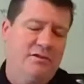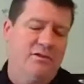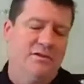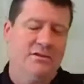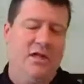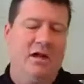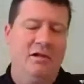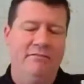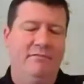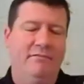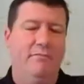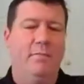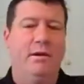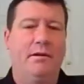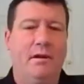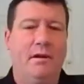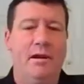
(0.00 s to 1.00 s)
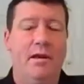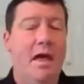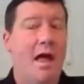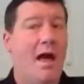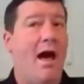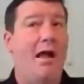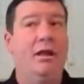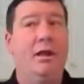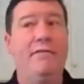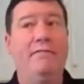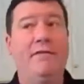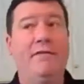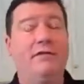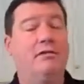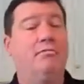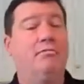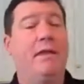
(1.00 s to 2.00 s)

stuff. But uh, I love that.